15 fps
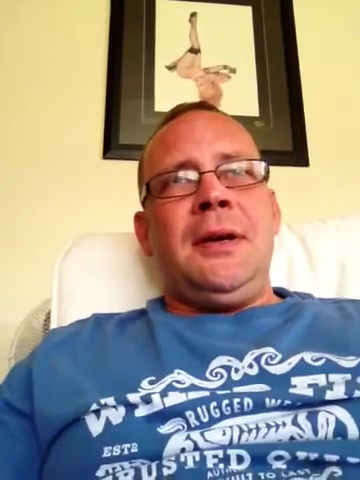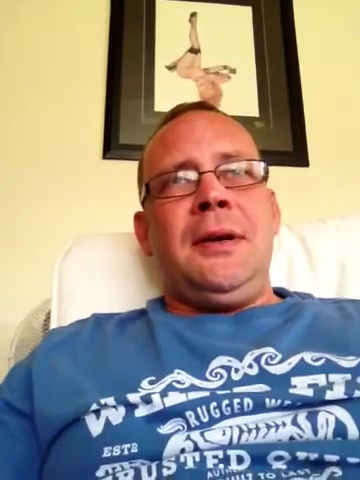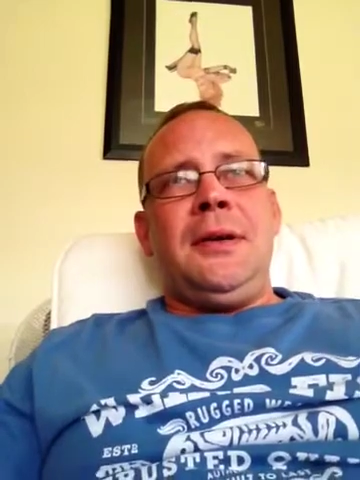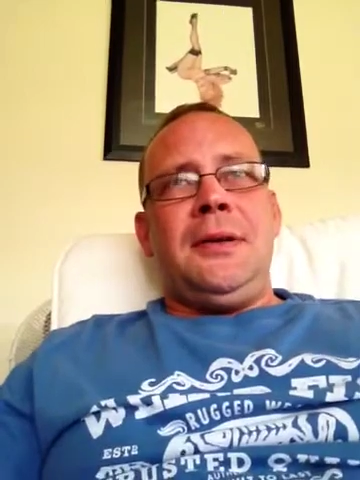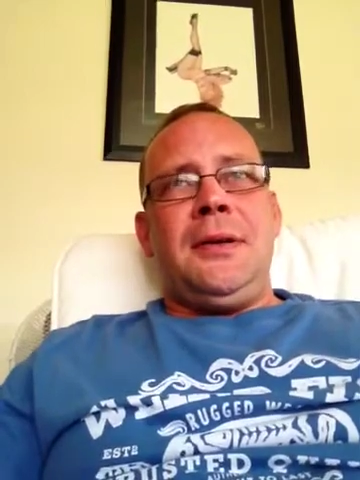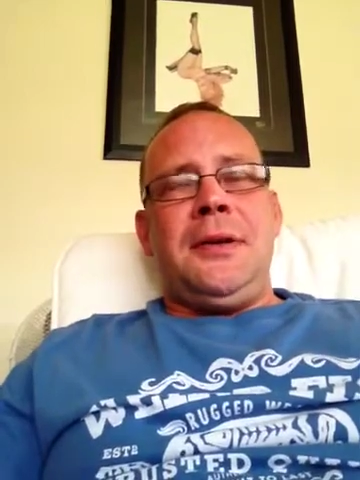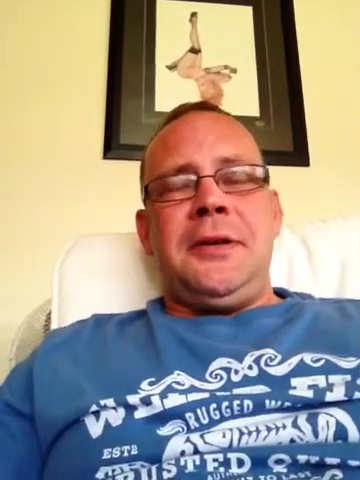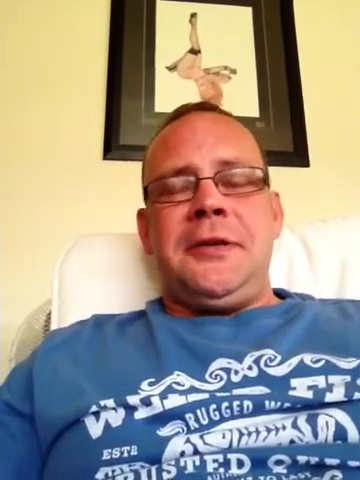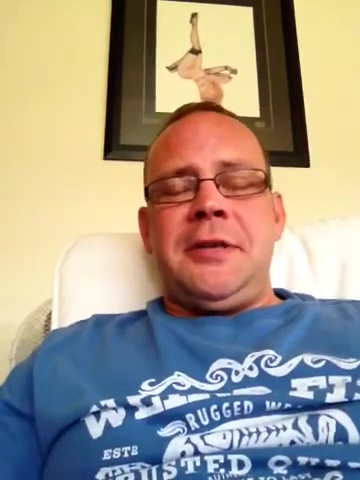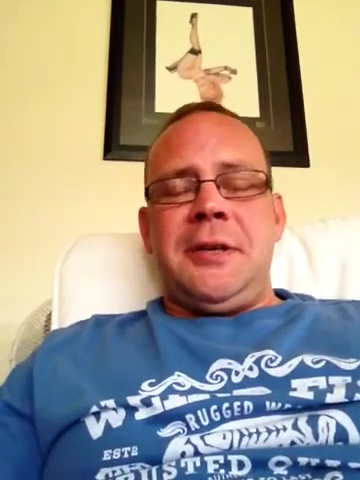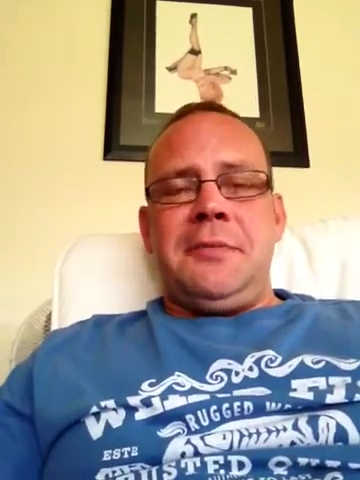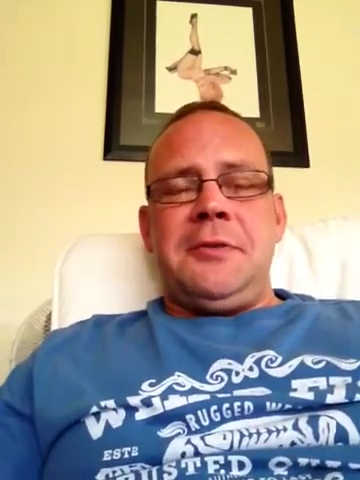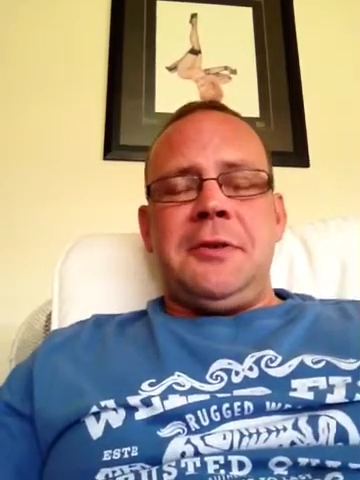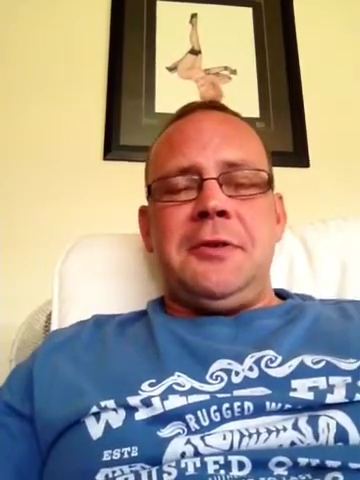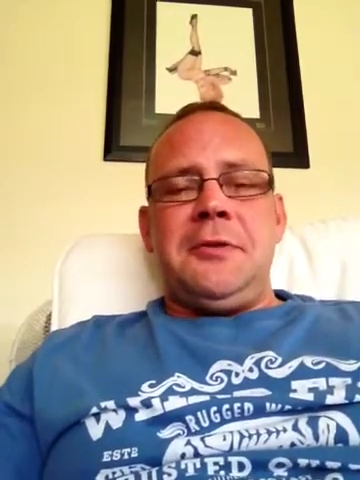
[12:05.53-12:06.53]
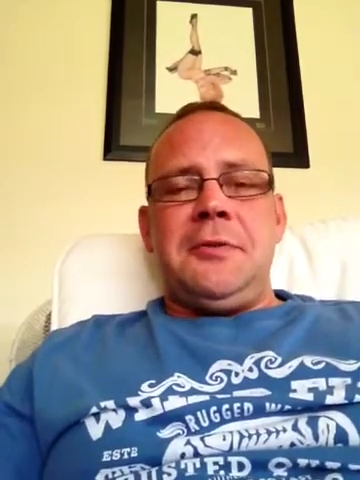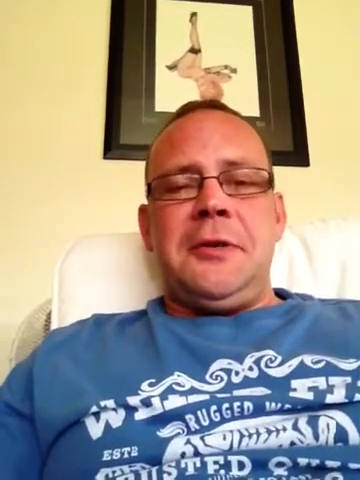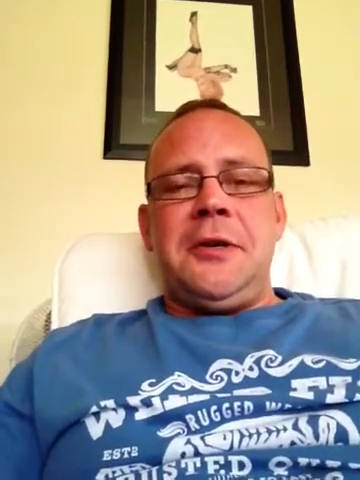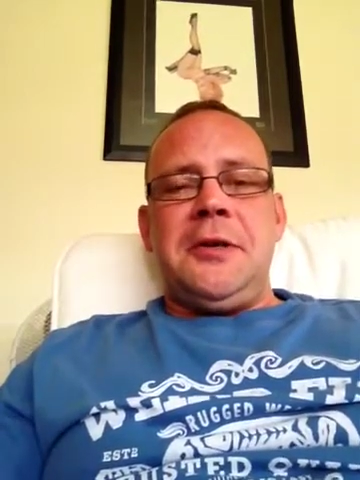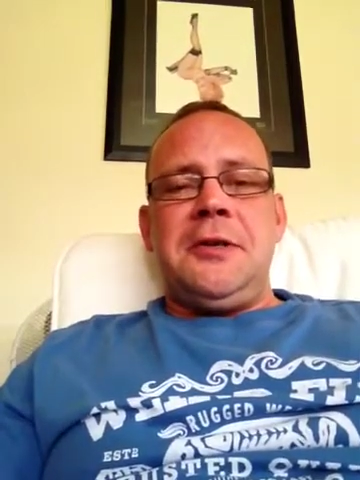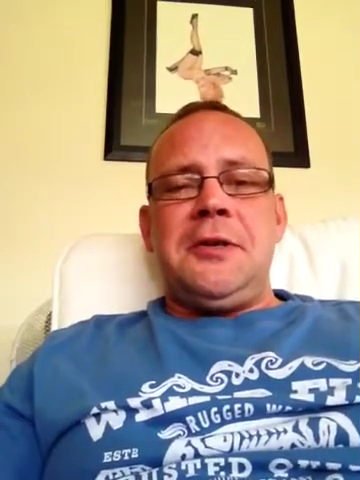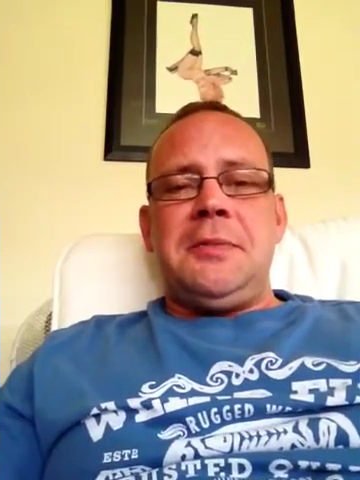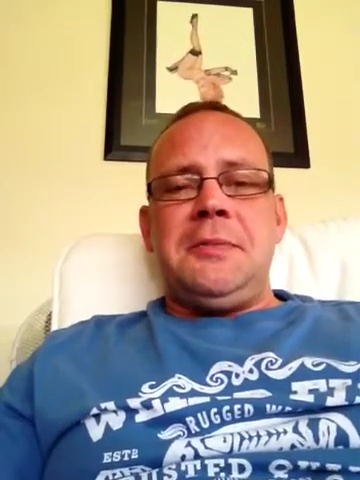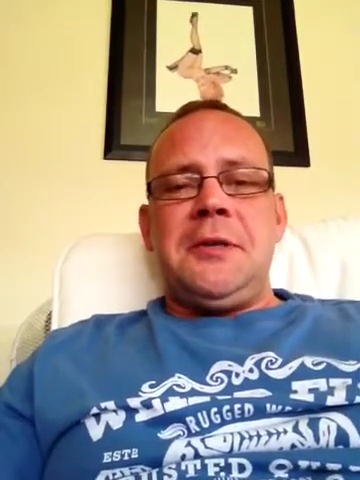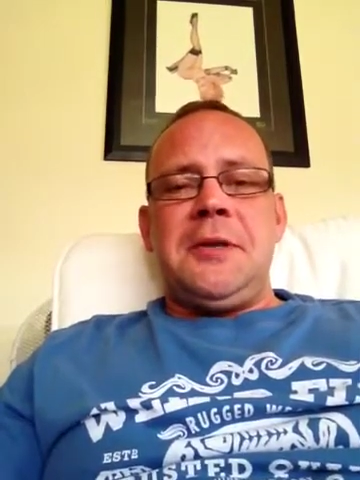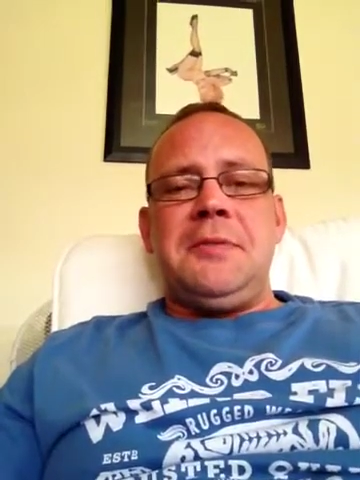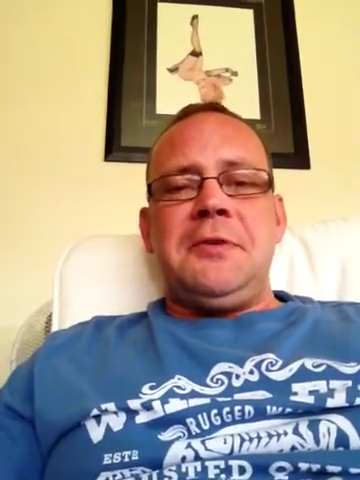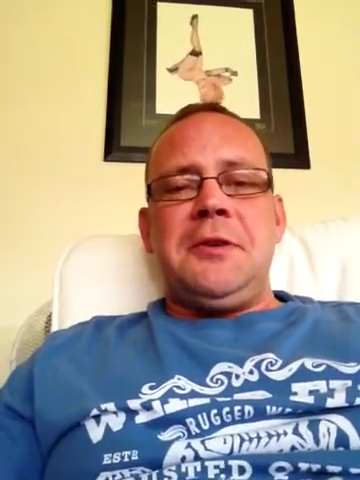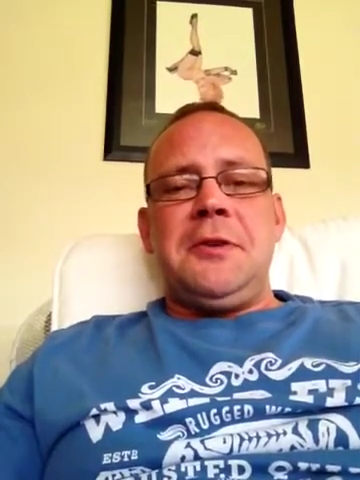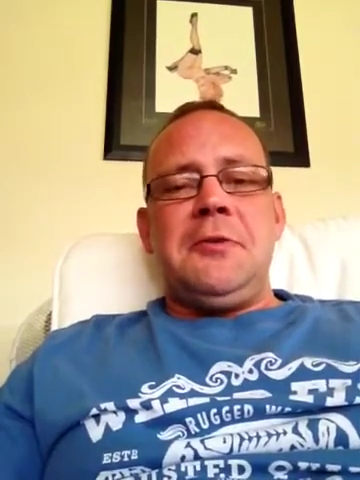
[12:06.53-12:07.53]
A lot of times they go right.
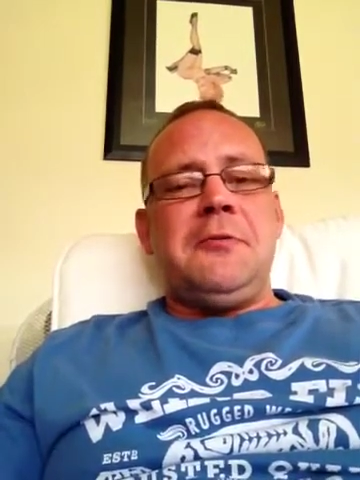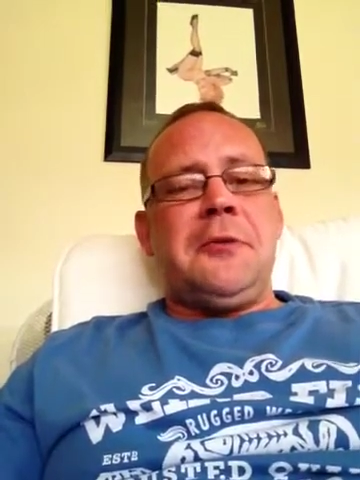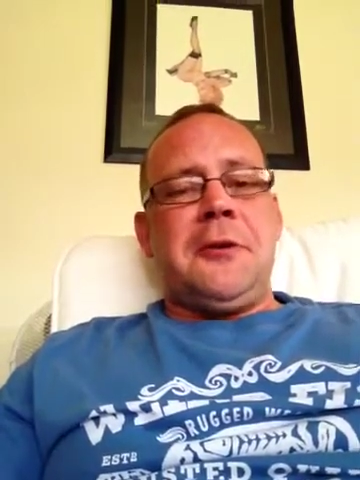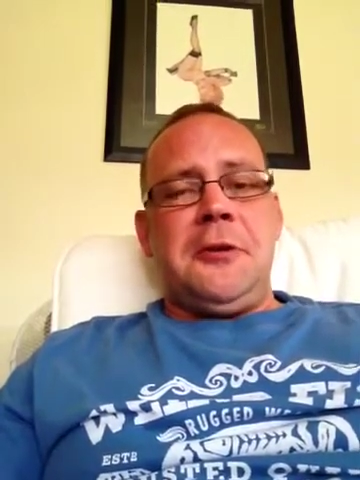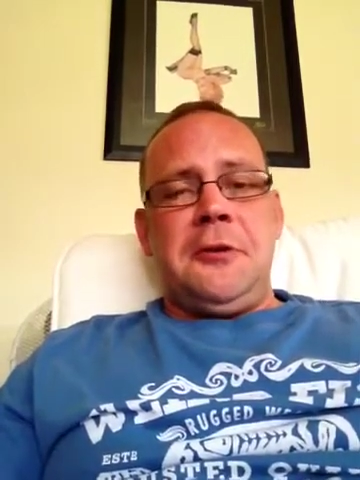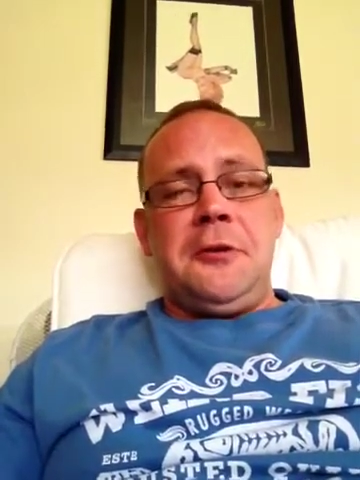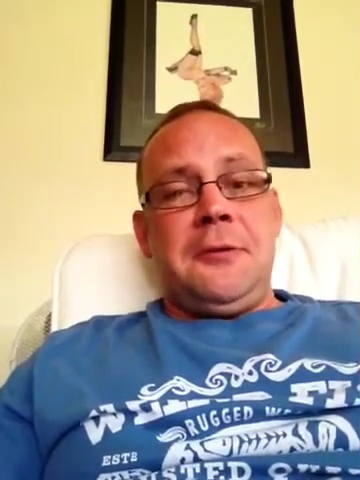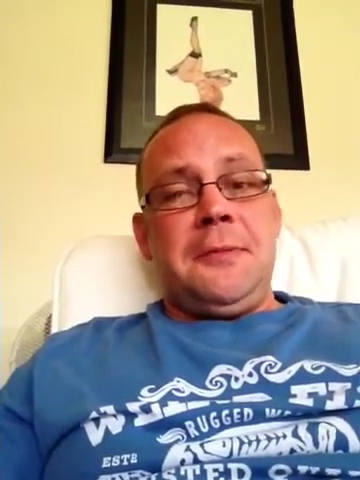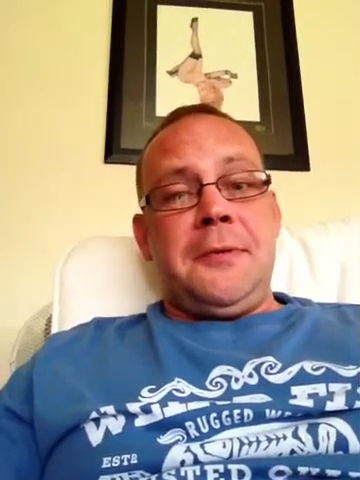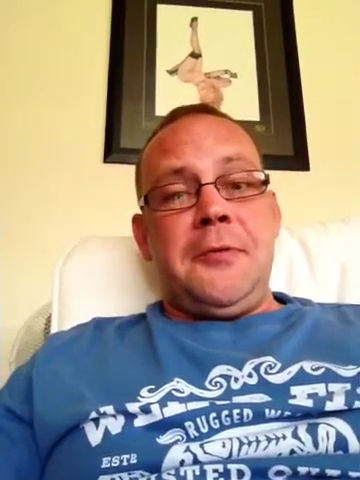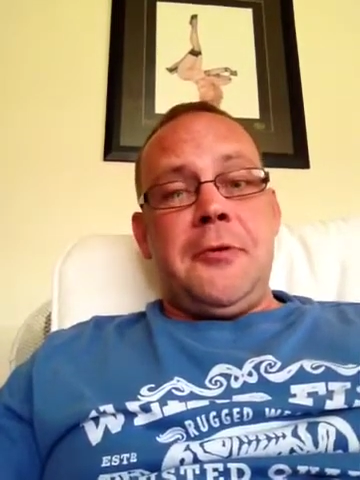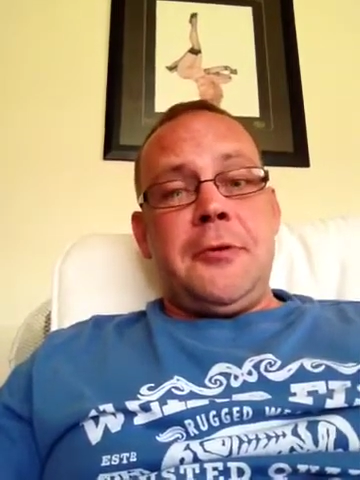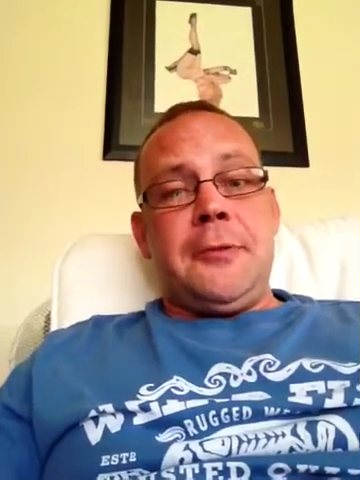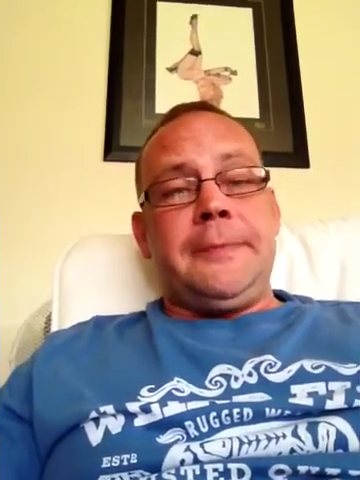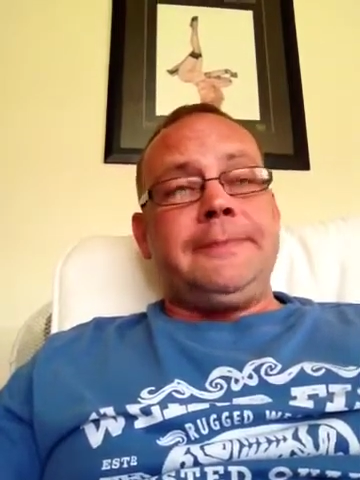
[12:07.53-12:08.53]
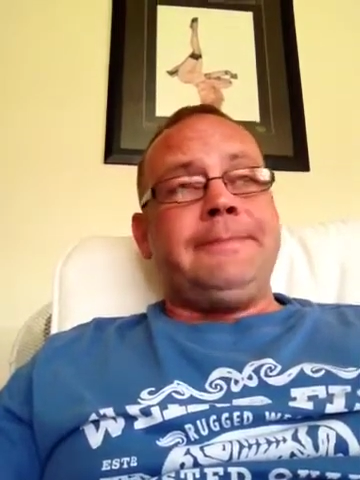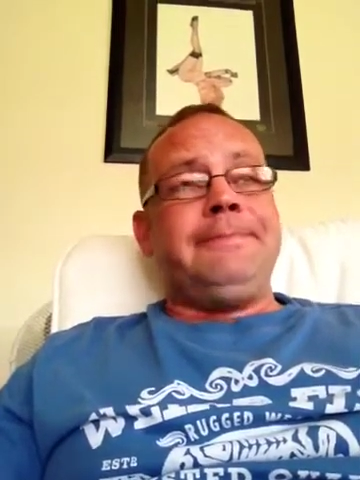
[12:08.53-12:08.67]
Sometimes they go very horribly wrong.